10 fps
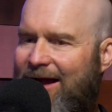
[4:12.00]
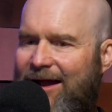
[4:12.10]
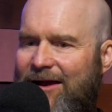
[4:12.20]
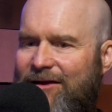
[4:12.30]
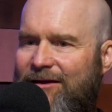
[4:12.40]

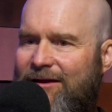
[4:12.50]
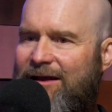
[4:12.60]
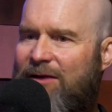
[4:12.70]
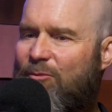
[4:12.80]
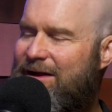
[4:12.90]
And
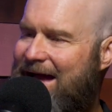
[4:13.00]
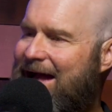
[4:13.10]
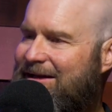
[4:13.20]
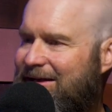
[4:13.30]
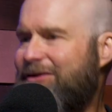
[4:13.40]
him
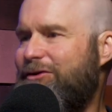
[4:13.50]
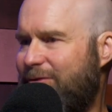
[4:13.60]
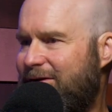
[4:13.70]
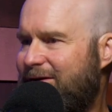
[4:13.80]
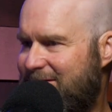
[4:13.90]
reacting
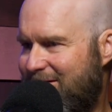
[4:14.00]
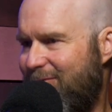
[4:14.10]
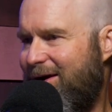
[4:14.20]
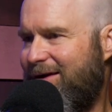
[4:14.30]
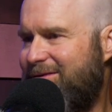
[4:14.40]
to it is a
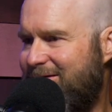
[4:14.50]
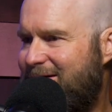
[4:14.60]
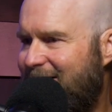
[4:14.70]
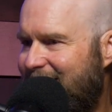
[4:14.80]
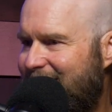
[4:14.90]
righteous
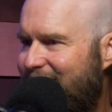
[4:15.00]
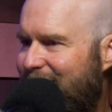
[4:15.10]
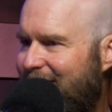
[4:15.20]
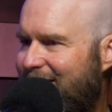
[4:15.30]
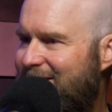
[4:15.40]
kind of
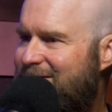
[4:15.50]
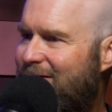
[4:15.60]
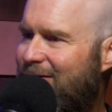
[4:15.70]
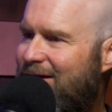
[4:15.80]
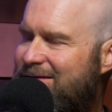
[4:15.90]
thing.
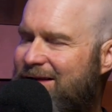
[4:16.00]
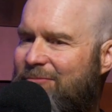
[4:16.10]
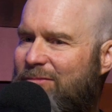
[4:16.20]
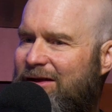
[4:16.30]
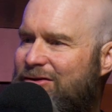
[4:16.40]
So let's
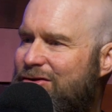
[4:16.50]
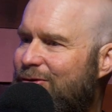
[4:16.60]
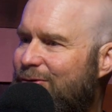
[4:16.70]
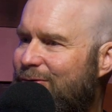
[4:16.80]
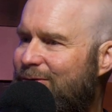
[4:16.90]
not be
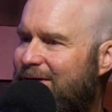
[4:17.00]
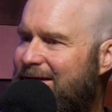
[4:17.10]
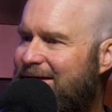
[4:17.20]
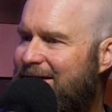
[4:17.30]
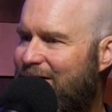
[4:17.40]
too
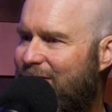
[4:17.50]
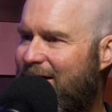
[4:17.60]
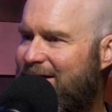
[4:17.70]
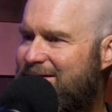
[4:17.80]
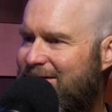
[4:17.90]

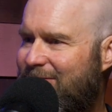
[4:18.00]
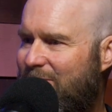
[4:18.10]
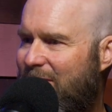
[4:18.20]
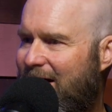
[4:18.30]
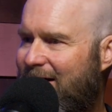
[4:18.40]
aggressive
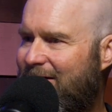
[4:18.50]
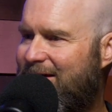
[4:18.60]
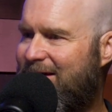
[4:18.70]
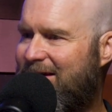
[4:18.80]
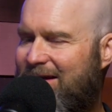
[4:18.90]
about
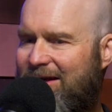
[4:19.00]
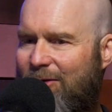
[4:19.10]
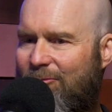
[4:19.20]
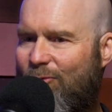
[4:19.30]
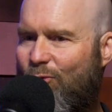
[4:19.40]
any,
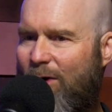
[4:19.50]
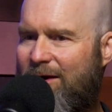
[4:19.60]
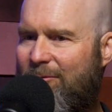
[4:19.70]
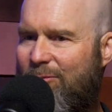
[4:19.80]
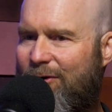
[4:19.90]
what
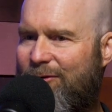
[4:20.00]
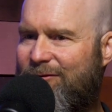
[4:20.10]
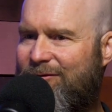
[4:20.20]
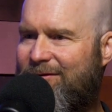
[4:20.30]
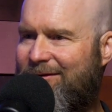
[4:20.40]

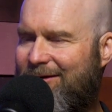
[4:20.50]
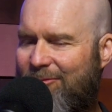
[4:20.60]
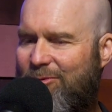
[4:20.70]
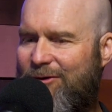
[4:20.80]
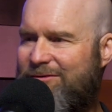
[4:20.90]
appears
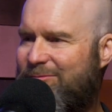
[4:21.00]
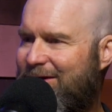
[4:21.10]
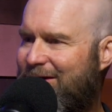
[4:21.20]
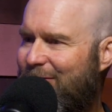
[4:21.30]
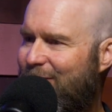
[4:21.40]
to
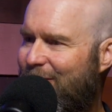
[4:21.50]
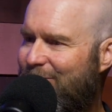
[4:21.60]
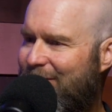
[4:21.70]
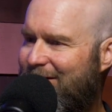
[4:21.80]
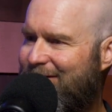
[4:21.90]
be
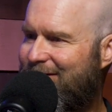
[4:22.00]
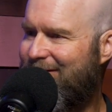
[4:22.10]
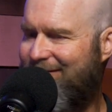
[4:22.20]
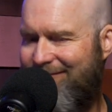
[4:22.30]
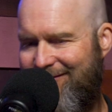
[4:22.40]
inappropriate
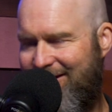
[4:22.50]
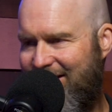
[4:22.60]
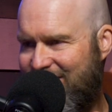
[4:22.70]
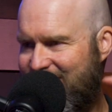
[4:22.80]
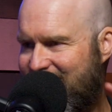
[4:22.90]
as
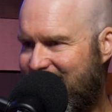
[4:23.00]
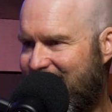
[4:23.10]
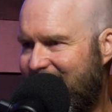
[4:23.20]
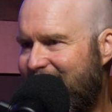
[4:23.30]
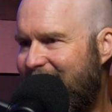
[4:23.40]
a
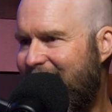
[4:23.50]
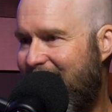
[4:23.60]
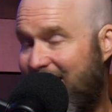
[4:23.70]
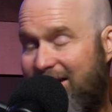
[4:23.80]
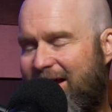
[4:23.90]
sin.
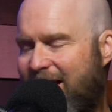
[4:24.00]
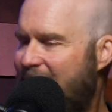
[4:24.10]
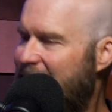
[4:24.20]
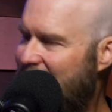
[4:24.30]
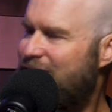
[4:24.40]
Again,
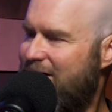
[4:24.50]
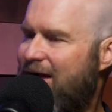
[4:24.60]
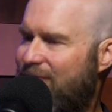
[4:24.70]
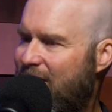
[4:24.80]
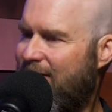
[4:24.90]
he should
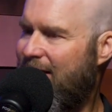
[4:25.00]
not have done